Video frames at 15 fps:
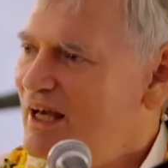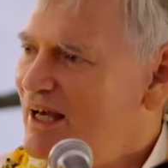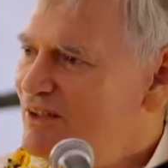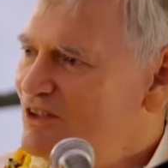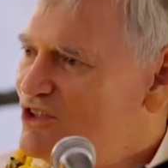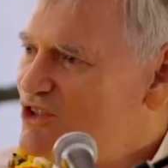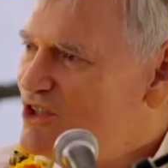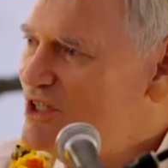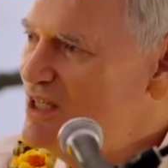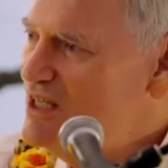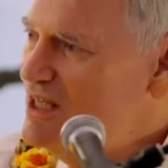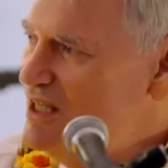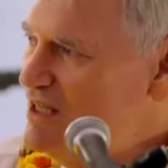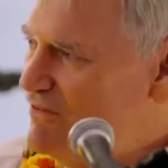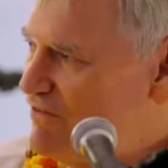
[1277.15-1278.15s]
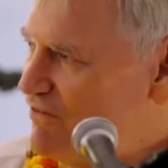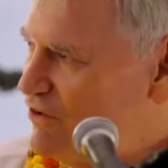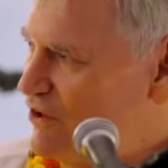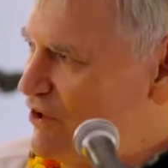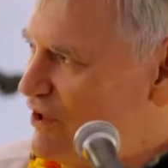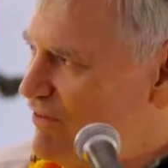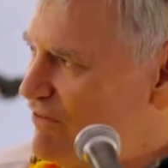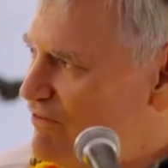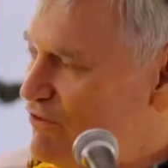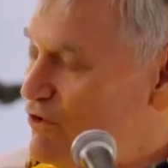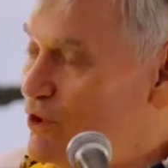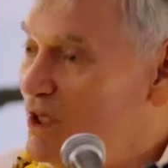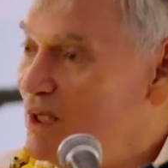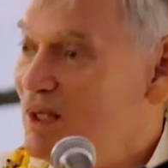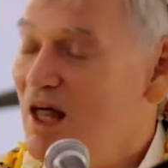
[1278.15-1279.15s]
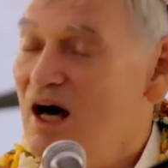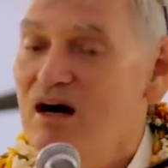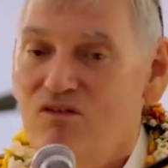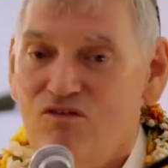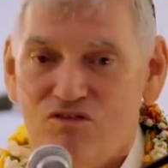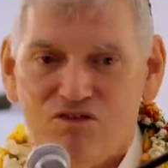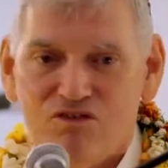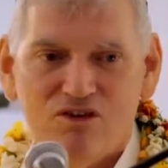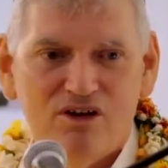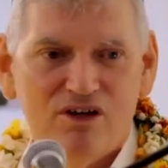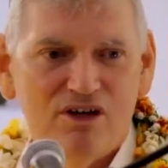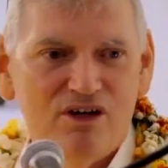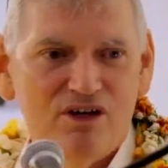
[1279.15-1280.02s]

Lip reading: and this need for love